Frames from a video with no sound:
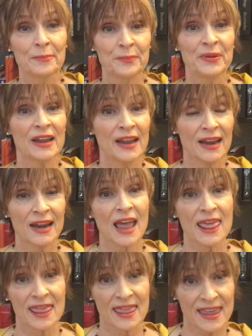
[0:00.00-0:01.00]
big
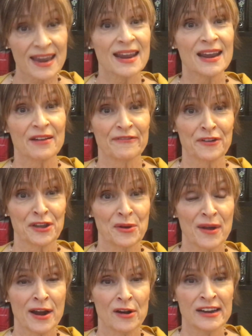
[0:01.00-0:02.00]
thing for you,
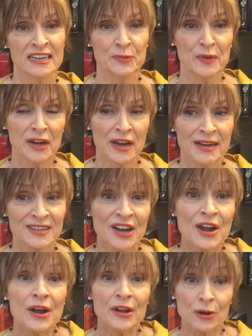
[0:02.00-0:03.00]
Aries, because
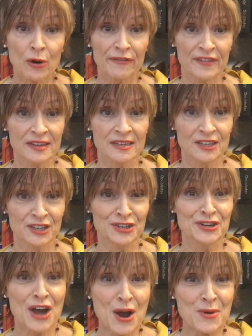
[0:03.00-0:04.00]
you're fixing to
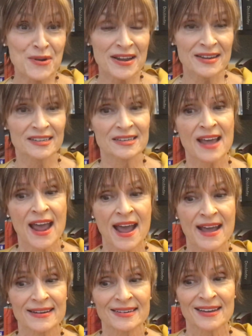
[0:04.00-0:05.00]
notice
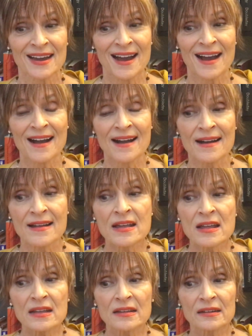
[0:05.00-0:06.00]
that
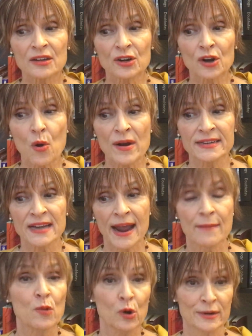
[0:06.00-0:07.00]
you're going to
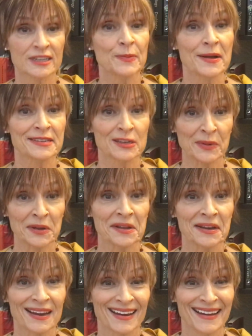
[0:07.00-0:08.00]
have more
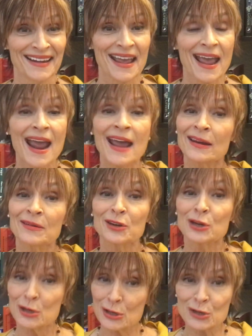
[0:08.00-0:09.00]
responsibility. And
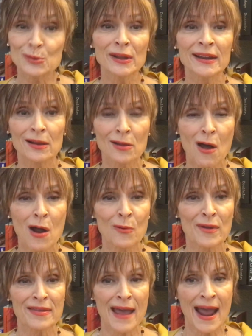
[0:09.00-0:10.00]
usually along
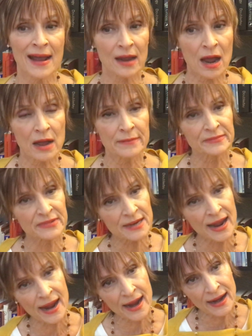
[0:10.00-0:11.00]
with that comes
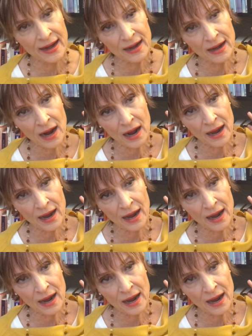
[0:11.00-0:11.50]
a